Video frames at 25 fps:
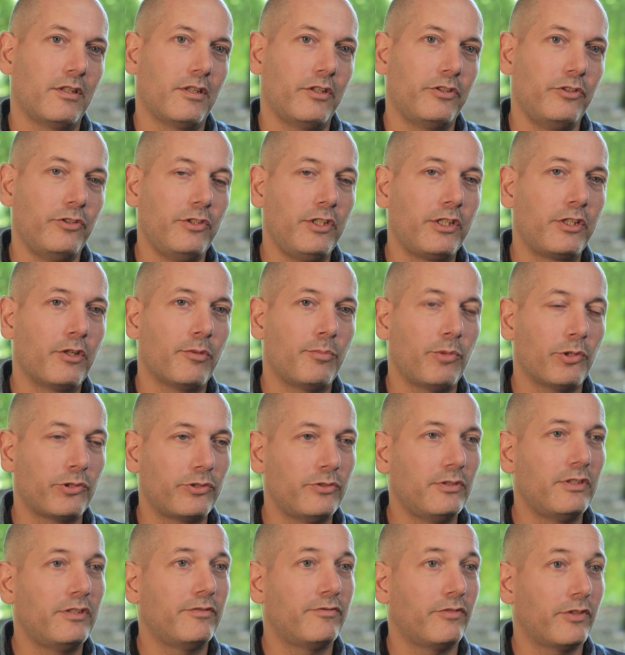a unique
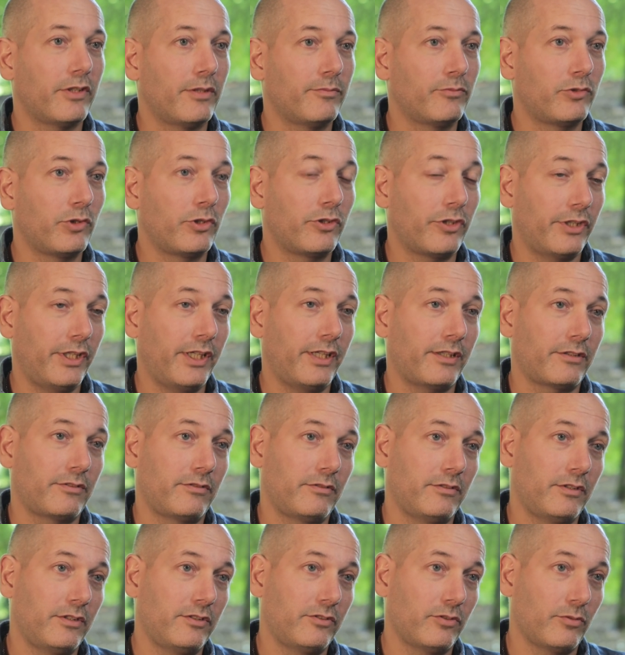opportunity for them to connect
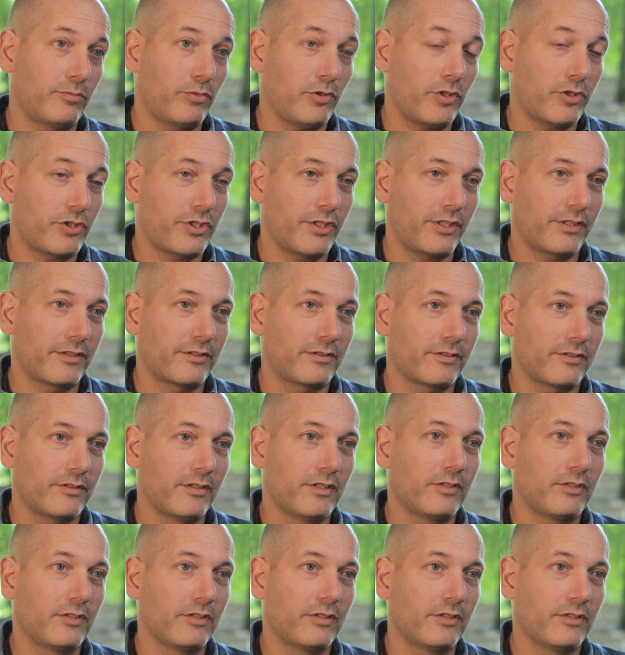to these projects